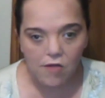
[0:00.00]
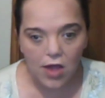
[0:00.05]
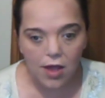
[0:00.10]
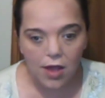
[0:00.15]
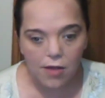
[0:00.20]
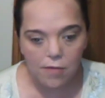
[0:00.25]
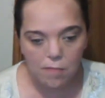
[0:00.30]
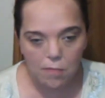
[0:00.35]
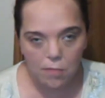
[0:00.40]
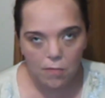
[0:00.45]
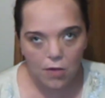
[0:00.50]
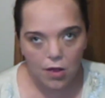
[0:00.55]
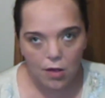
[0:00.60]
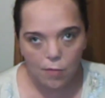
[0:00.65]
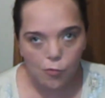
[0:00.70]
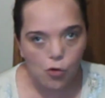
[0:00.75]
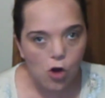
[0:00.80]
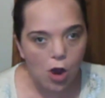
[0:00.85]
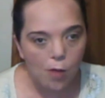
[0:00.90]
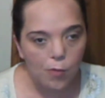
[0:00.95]
I've got
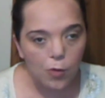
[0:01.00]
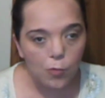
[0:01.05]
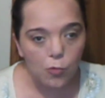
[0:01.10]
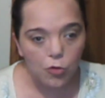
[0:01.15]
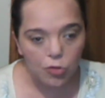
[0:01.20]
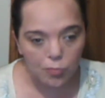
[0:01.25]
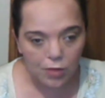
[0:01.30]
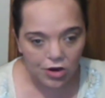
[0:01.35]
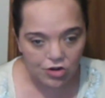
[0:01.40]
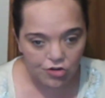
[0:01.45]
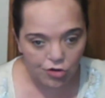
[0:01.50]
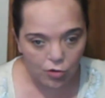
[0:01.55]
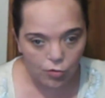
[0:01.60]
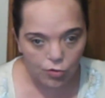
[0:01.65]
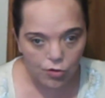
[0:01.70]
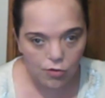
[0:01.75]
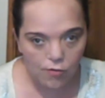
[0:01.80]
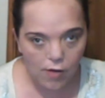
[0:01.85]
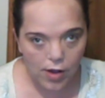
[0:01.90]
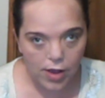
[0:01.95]
a problem with my
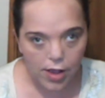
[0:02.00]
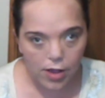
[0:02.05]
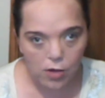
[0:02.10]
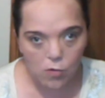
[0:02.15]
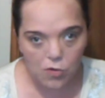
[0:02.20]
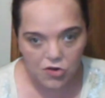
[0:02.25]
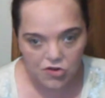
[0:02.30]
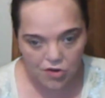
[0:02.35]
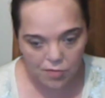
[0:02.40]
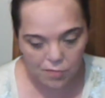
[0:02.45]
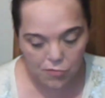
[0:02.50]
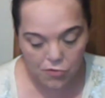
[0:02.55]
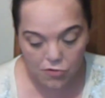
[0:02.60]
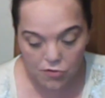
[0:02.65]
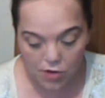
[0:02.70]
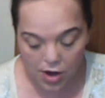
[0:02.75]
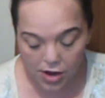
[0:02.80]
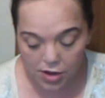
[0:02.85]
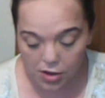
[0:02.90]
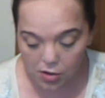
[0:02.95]
shoulder right now, which I'm
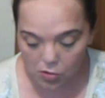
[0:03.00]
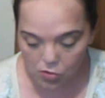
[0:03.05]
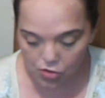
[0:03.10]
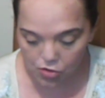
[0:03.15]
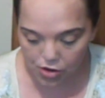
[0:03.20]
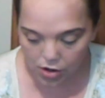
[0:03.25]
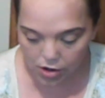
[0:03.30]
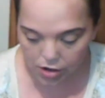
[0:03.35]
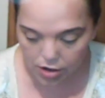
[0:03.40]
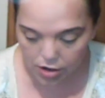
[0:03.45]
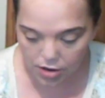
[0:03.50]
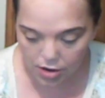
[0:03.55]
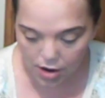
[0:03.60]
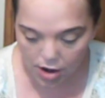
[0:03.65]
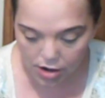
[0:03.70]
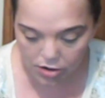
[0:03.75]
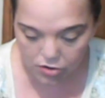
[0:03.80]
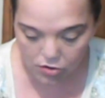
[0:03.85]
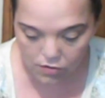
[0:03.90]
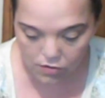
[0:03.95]
trying to go to the
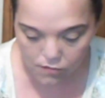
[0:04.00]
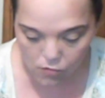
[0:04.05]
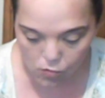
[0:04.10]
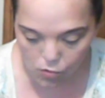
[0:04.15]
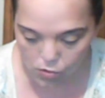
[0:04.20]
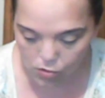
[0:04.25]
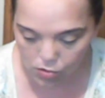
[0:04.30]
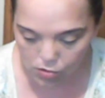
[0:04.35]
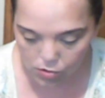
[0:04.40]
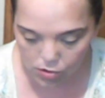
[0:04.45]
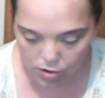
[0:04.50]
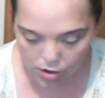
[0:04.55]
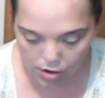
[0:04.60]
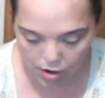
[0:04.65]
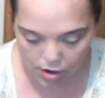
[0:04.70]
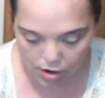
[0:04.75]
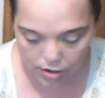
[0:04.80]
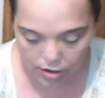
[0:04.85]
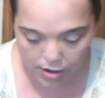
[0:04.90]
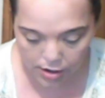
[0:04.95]
doctor for
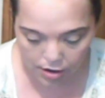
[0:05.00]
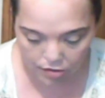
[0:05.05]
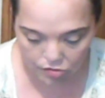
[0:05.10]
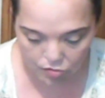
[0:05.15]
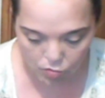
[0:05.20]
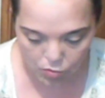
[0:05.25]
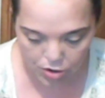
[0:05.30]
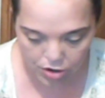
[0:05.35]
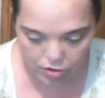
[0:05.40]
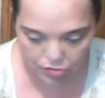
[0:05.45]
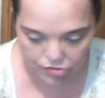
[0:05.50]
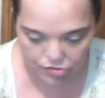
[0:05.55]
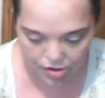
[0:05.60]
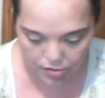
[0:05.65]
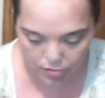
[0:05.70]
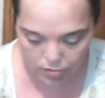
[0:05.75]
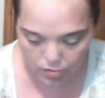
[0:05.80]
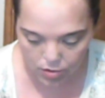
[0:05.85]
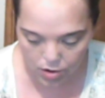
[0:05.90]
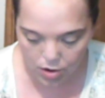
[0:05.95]
in the next week or
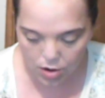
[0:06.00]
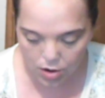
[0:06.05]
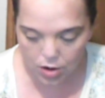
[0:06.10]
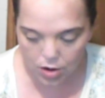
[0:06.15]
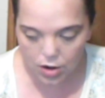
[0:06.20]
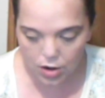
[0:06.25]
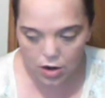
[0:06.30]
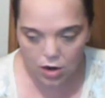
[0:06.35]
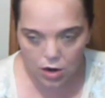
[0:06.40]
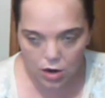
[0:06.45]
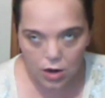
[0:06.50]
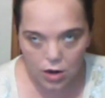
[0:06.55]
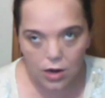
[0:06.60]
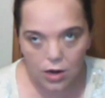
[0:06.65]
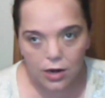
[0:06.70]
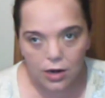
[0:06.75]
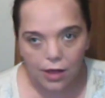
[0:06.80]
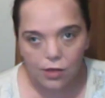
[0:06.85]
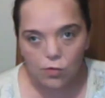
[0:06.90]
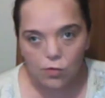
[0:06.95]
so.
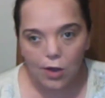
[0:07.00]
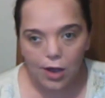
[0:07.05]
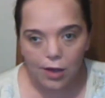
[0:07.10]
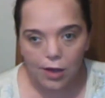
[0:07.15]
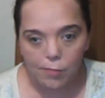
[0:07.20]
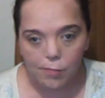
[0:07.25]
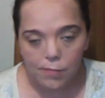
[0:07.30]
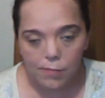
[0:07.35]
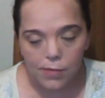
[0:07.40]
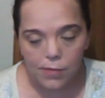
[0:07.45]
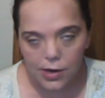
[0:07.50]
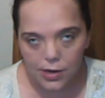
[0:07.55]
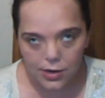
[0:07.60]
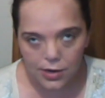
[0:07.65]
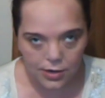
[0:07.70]
That's why I'm